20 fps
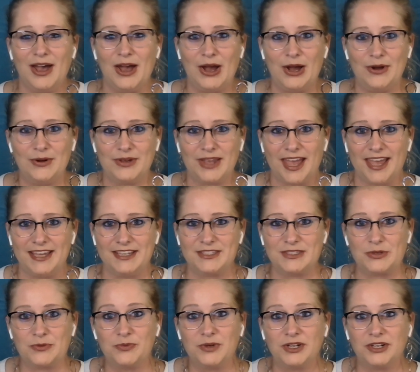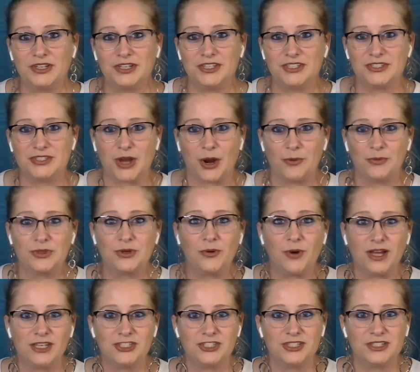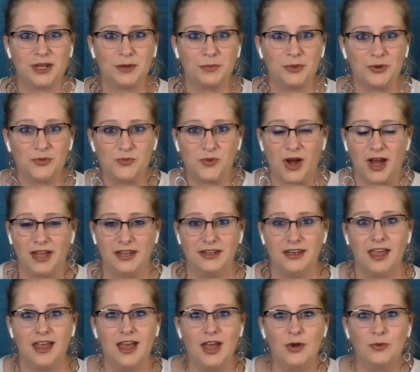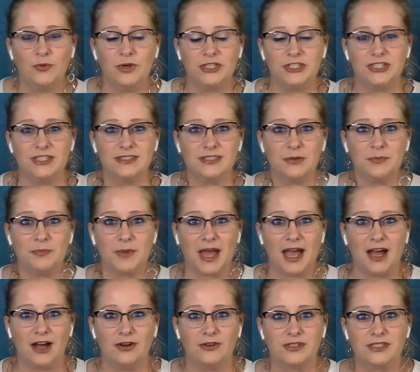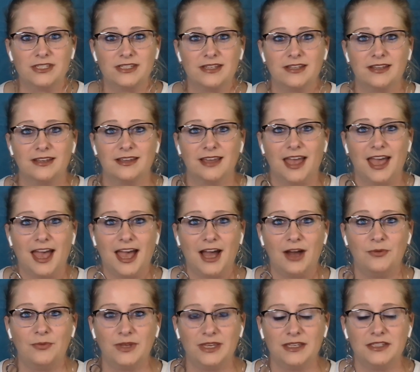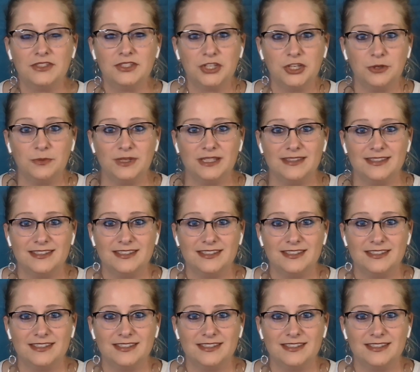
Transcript: Okay, so we're going to start with question number 1, which is about how we as humans